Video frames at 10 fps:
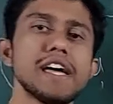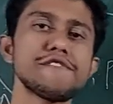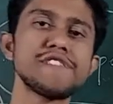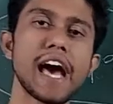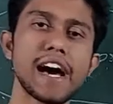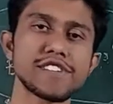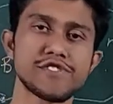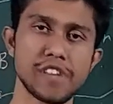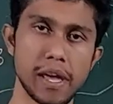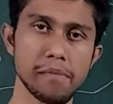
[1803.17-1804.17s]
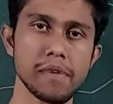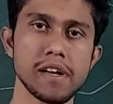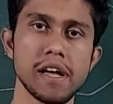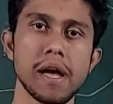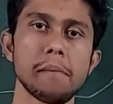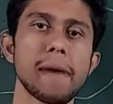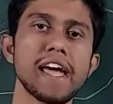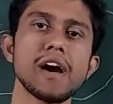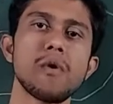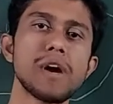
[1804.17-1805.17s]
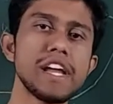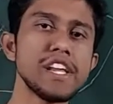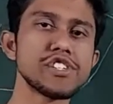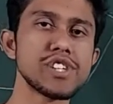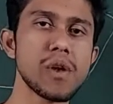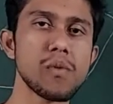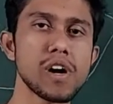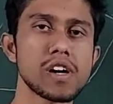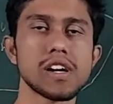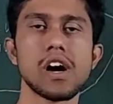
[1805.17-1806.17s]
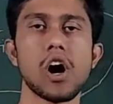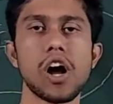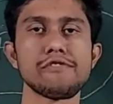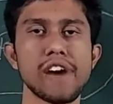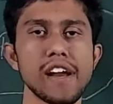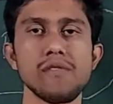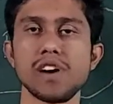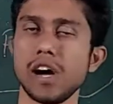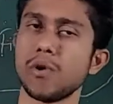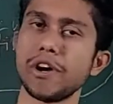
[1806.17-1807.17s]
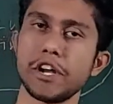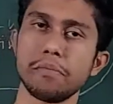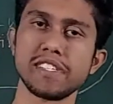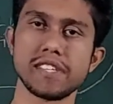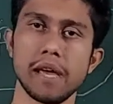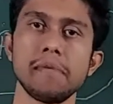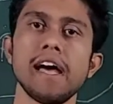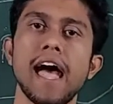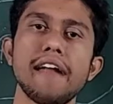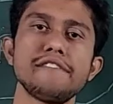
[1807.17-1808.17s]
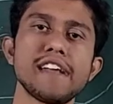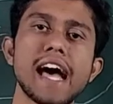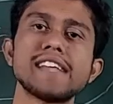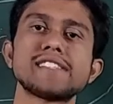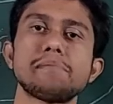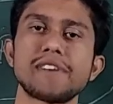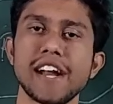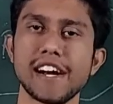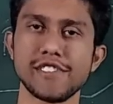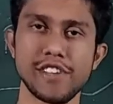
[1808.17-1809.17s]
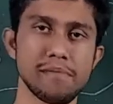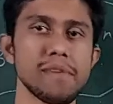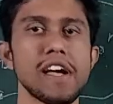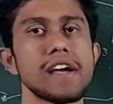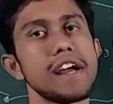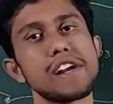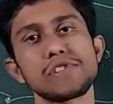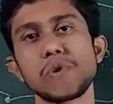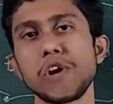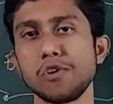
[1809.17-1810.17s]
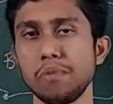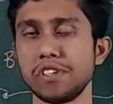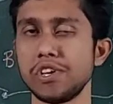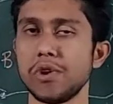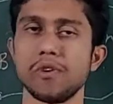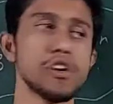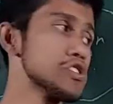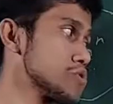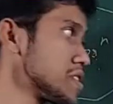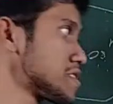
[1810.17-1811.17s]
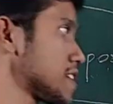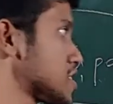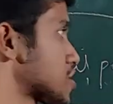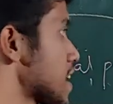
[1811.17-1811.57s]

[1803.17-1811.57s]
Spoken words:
if they are same, my initial work or final work are going to be same, and when I subtract them, it is going to be 0. So in such